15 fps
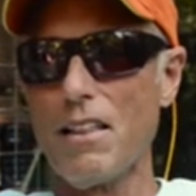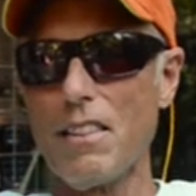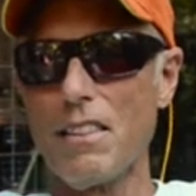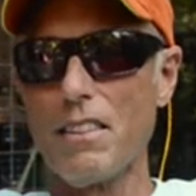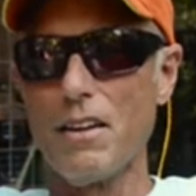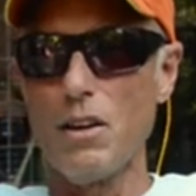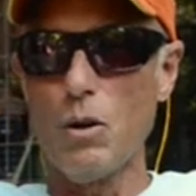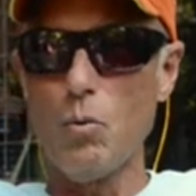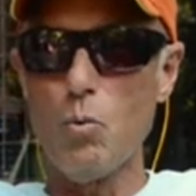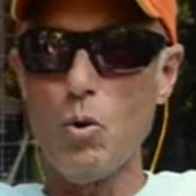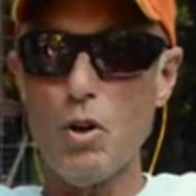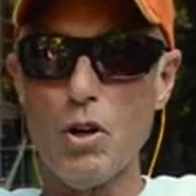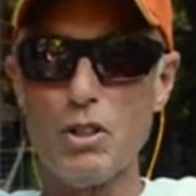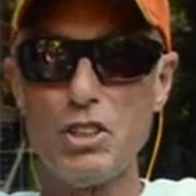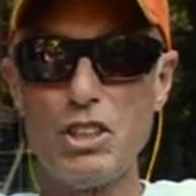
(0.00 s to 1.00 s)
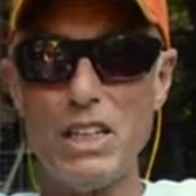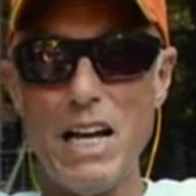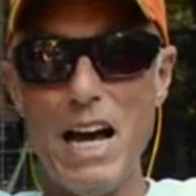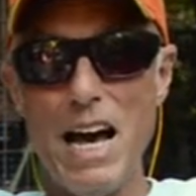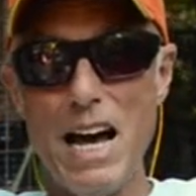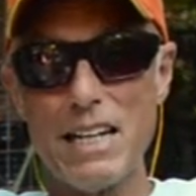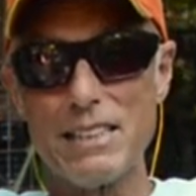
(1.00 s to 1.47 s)
There were
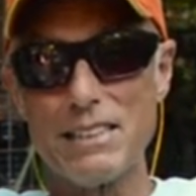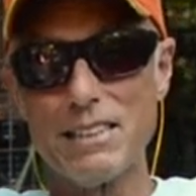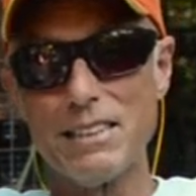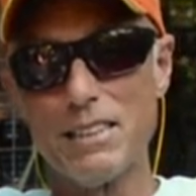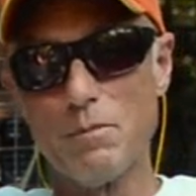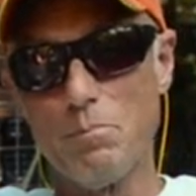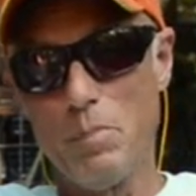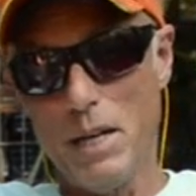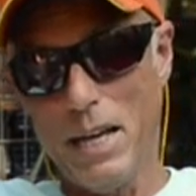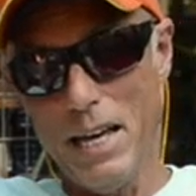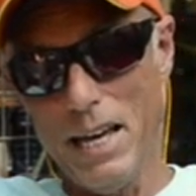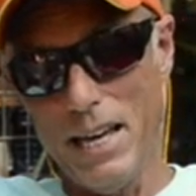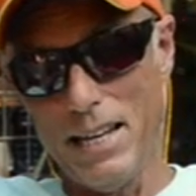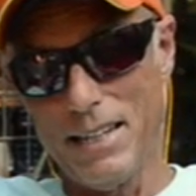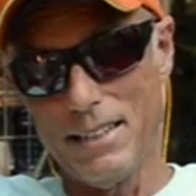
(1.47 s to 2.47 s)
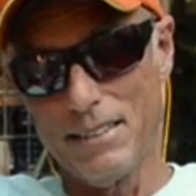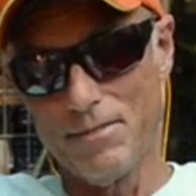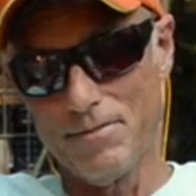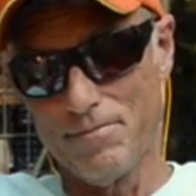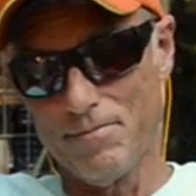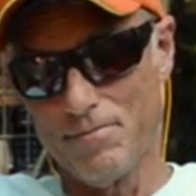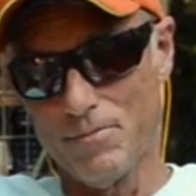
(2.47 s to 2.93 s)
jacks in the bay.
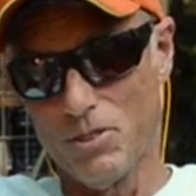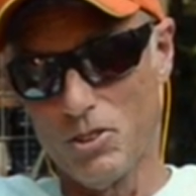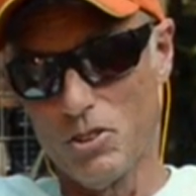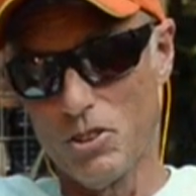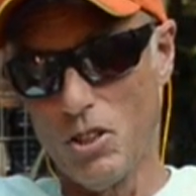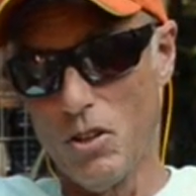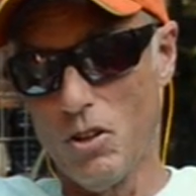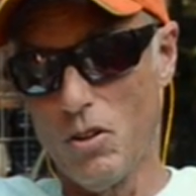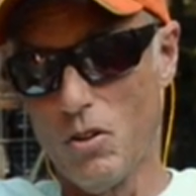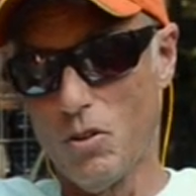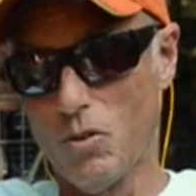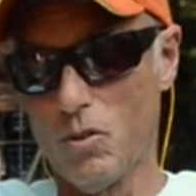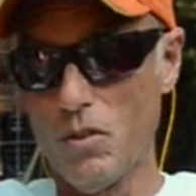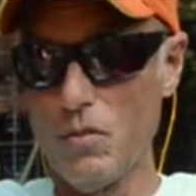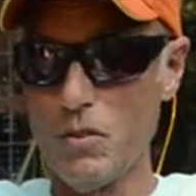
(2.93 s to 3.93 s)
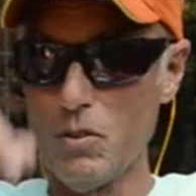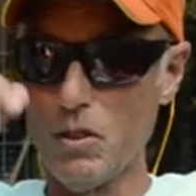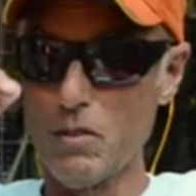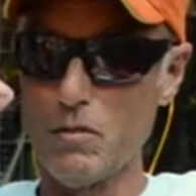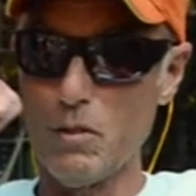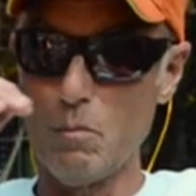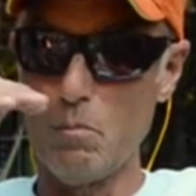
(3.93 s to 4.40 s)
So if you look for